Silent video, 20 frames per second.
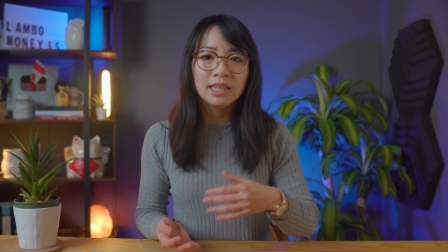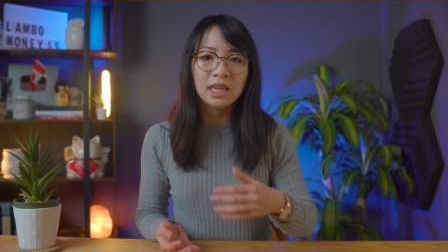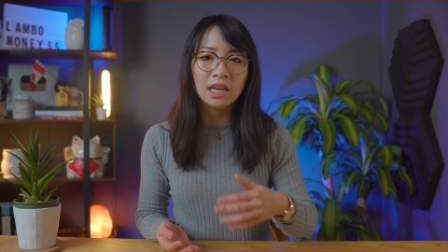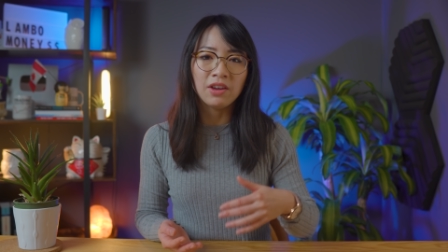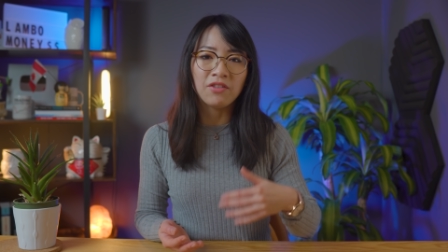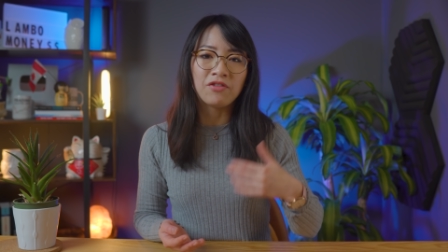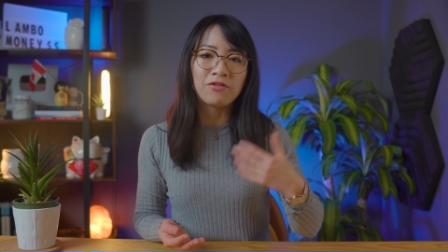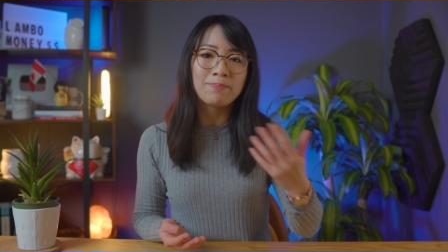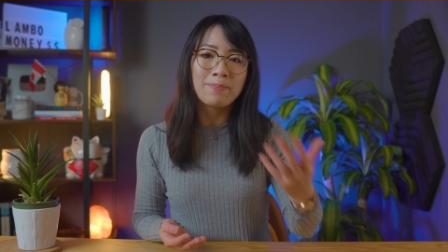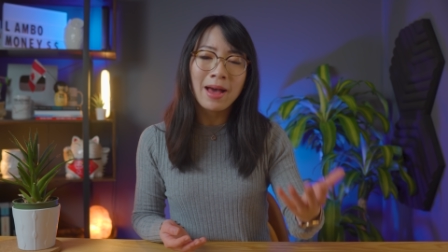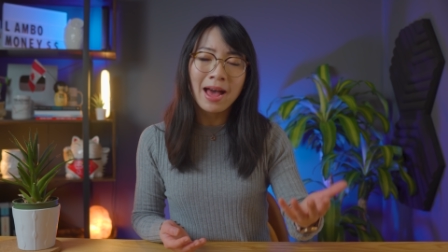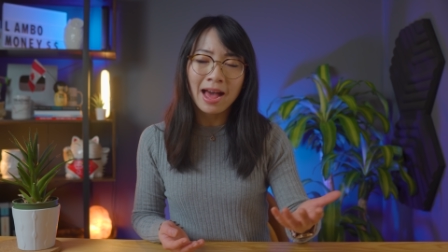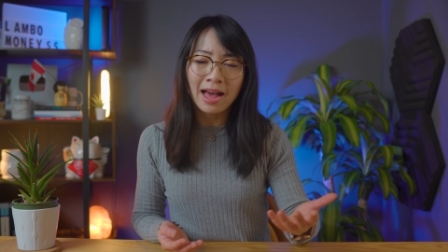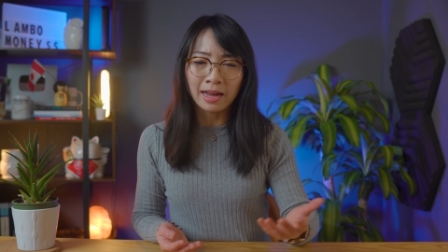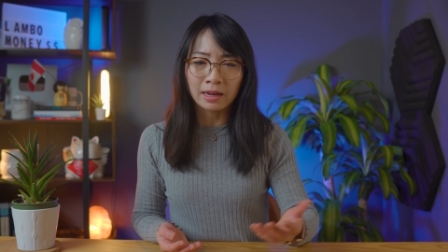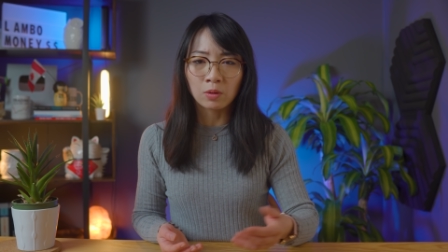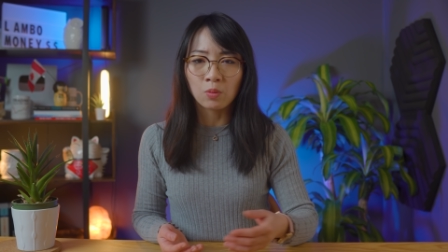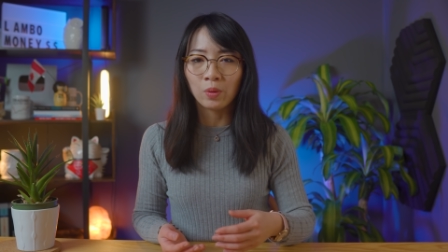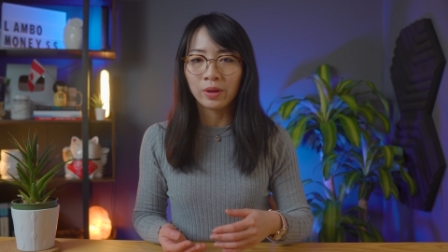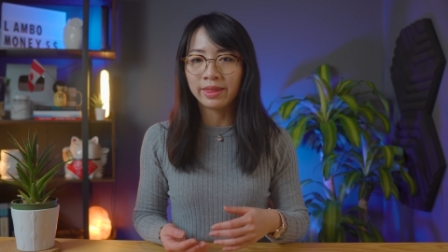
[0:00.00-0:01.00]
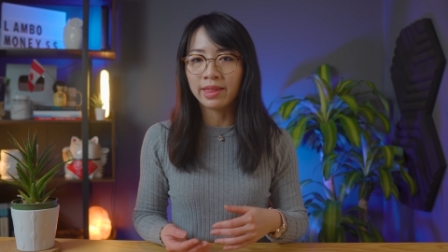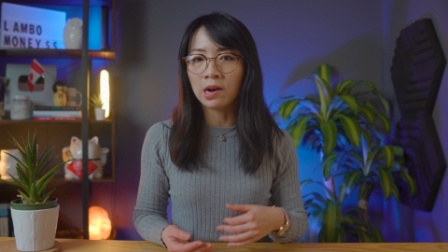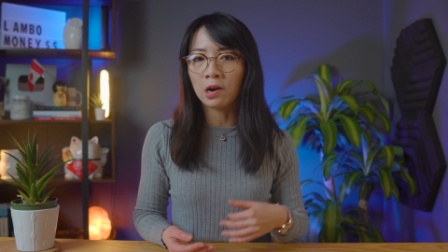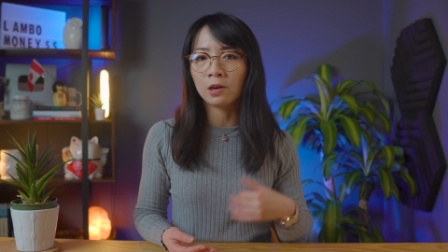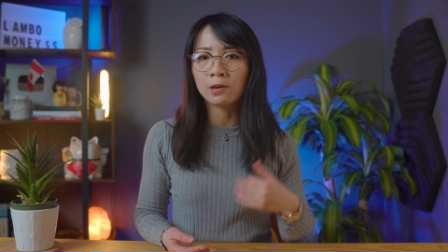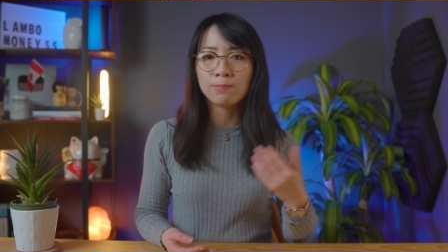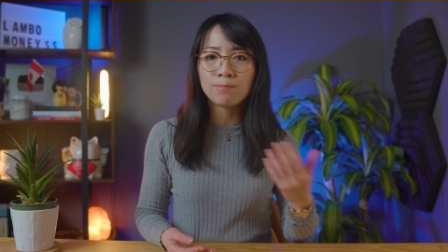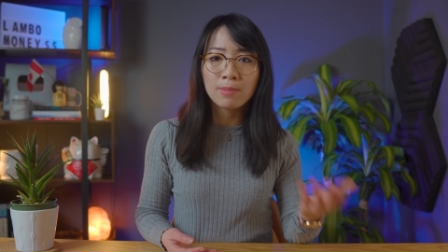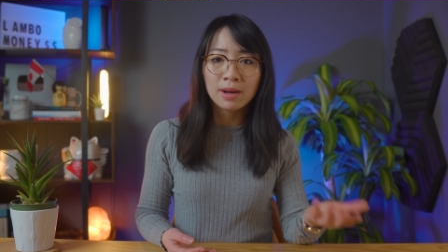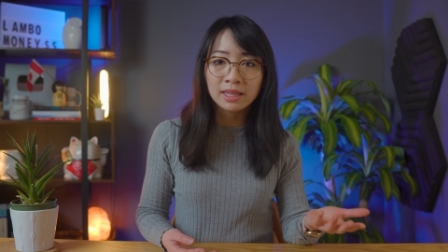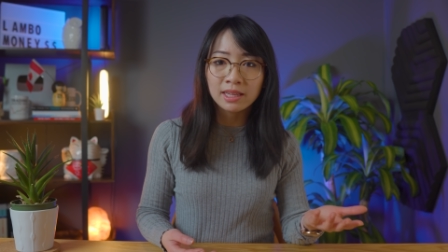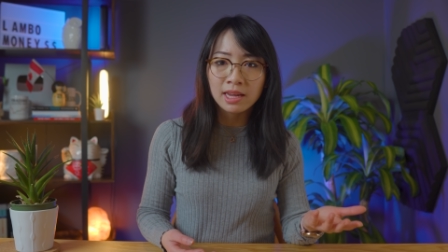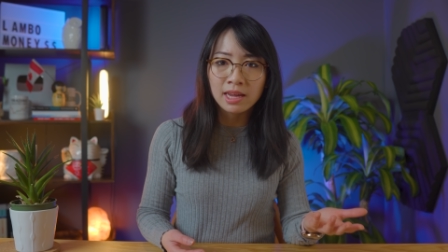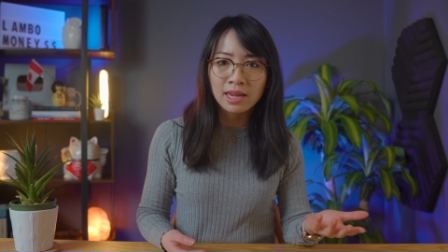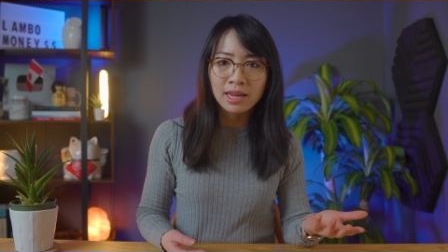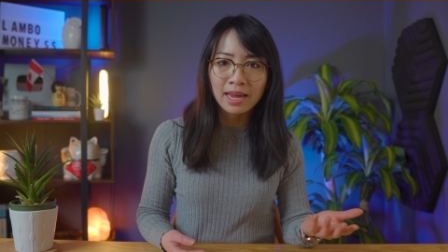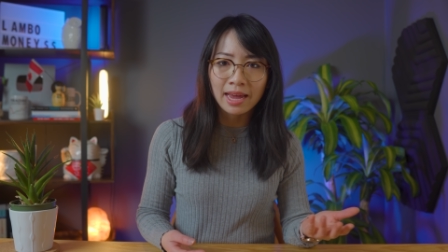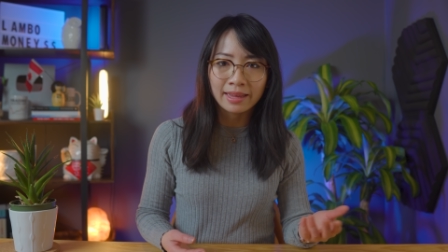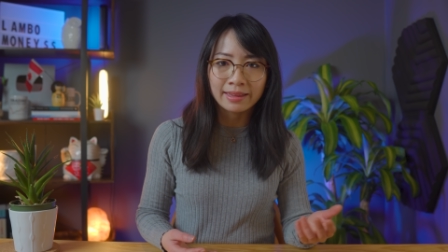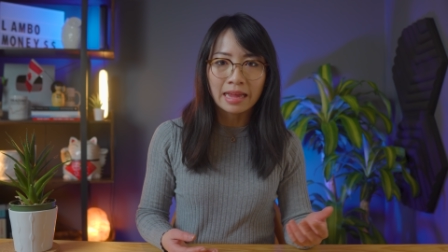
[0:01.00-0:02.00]
give back with our
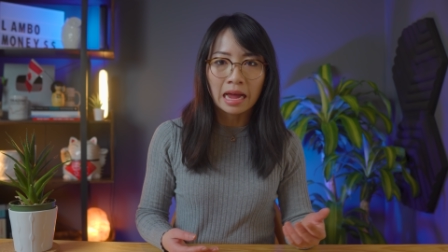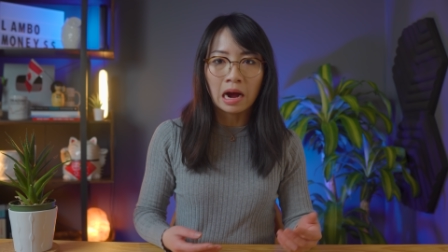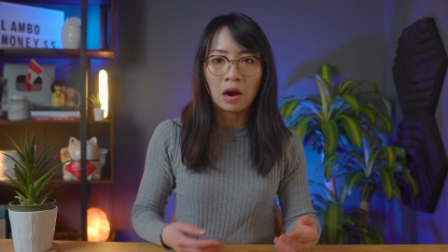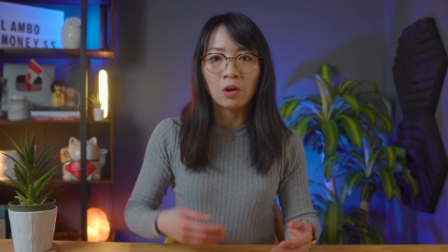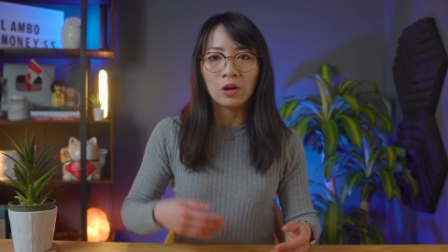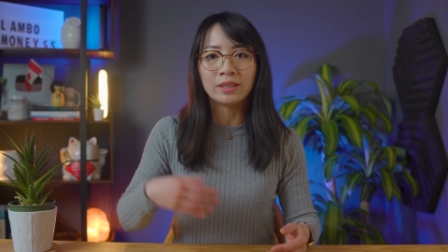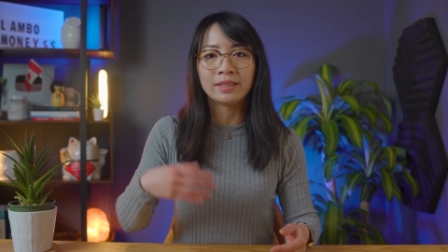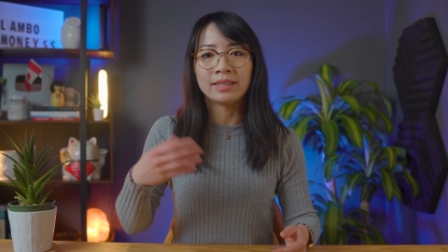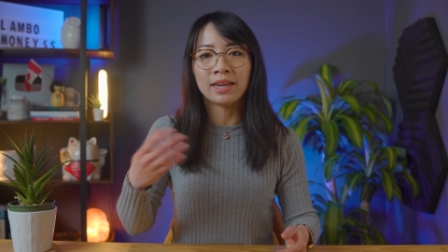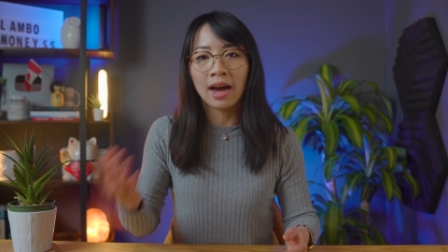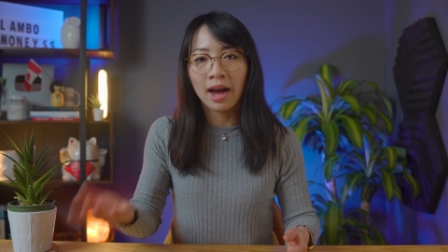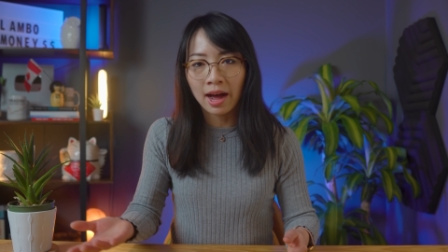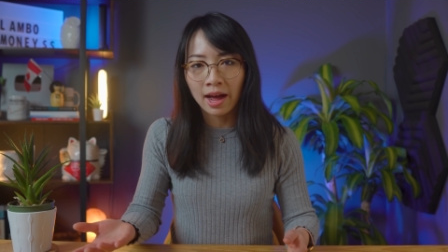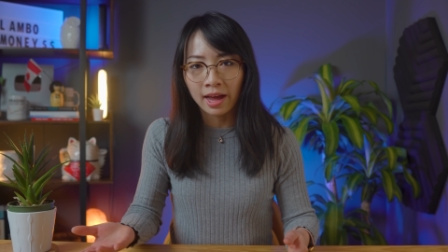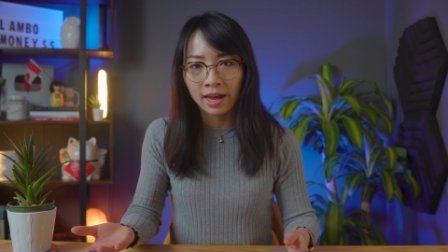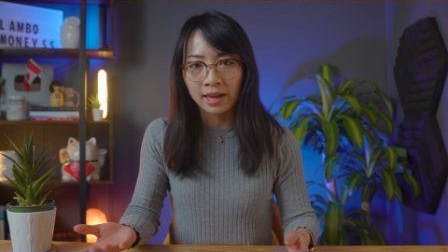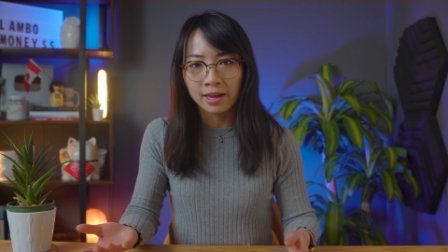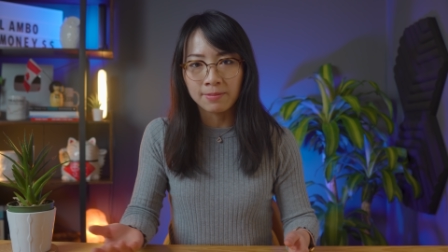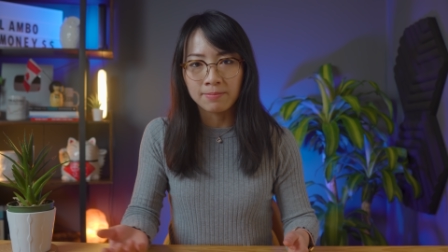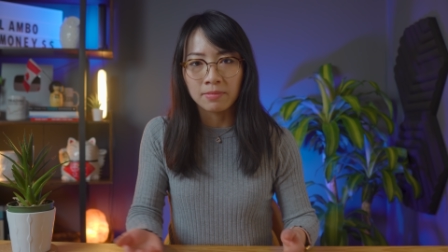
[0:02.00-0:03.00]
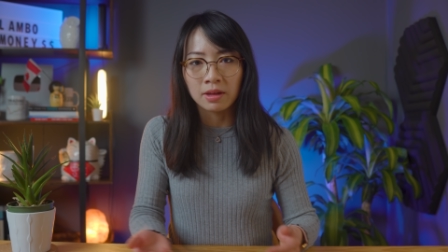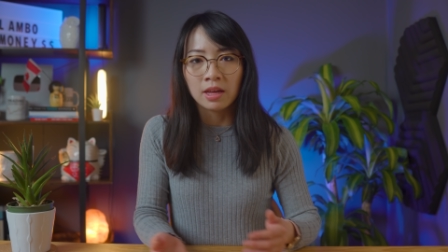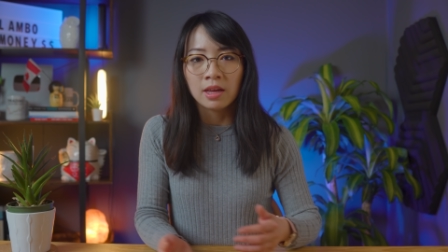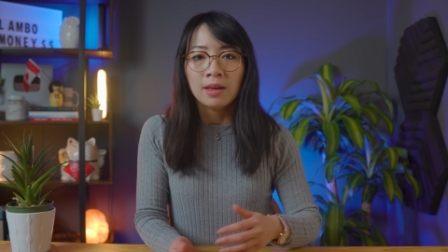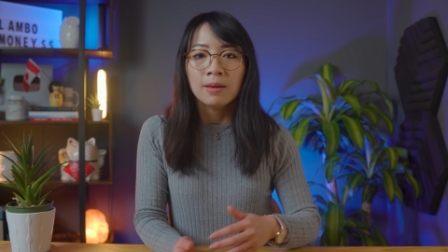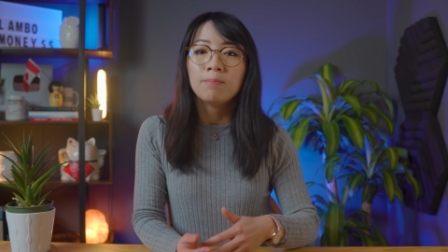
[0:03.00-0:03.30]
money and our time.